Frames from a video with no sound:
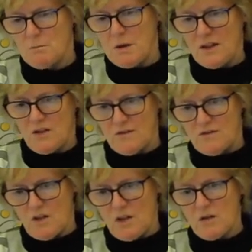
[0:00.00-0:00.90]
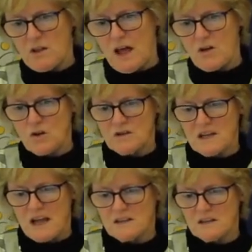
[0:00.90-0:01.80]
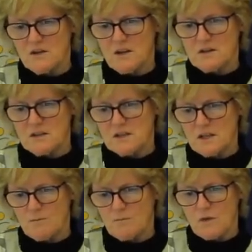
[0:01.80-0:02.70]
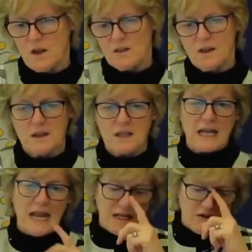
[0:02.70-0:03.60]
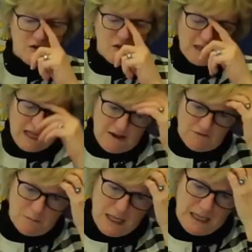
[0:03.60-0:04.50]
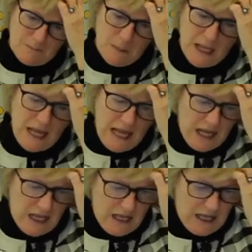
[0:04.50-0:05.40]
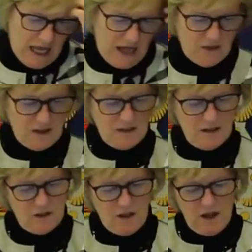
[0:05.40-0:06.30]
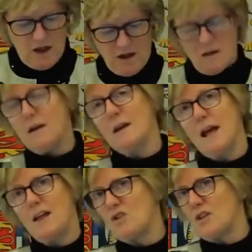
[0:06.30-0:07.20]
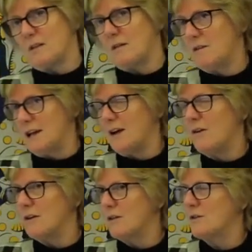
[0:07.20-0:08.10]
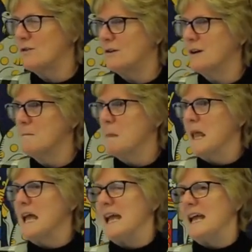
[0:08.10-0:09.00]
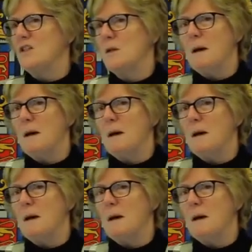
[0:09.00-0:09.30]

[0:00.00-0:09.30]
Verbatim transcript: piece of association data that the Canadians gave me. And this is, actually it's a really horrid story. It's